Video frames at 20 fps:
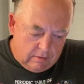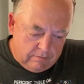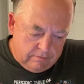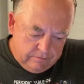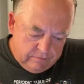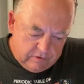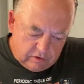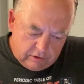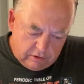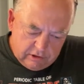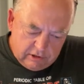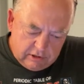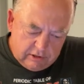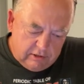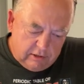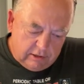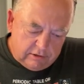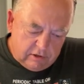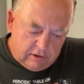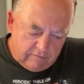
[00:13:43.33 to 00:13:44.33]
So this
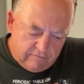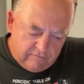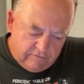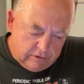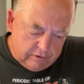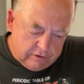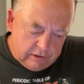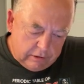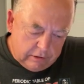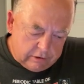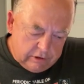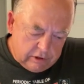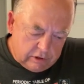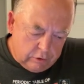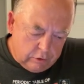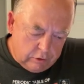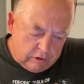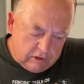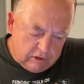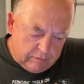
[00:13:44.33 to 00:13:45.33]
gets confusing to
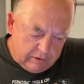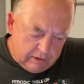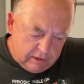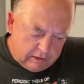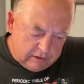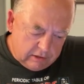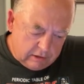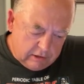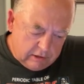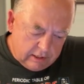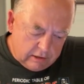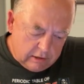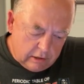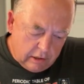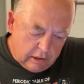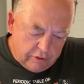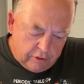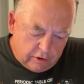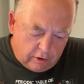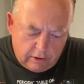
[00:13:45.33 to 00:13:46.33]
students because the 10 to
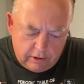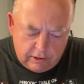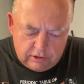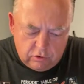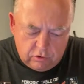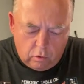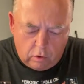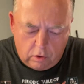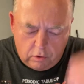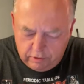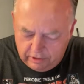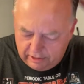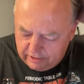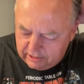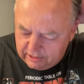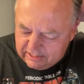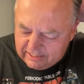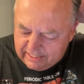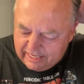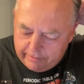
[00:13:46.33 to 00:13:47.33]
the third is wrote in
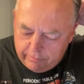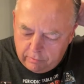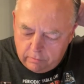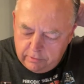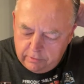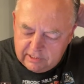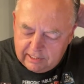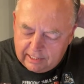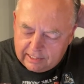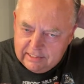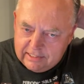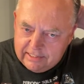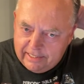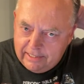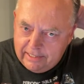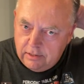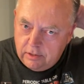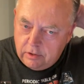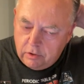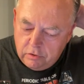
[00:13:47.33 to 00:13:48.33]
this table besides
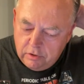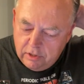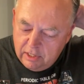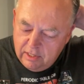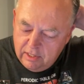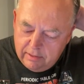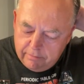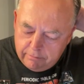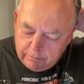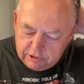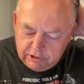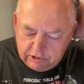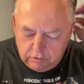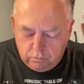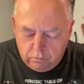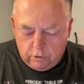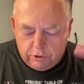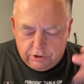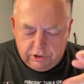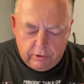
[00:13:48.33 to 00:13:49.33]
kilo, but
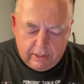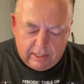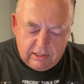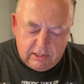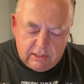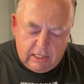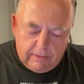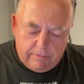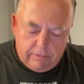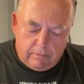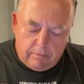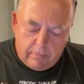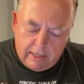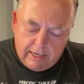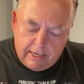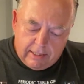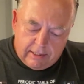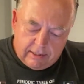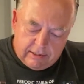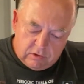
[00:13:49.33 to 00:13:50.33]
what you have to keep in
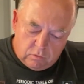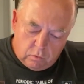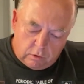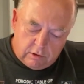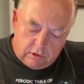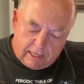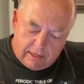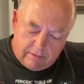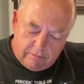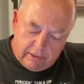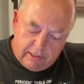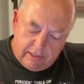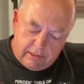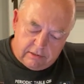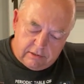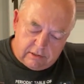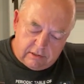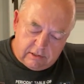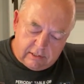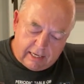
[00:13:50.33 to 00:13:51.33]
mind is what that means
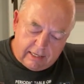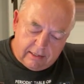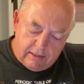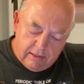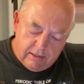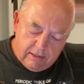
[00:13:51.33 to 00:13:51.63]
is that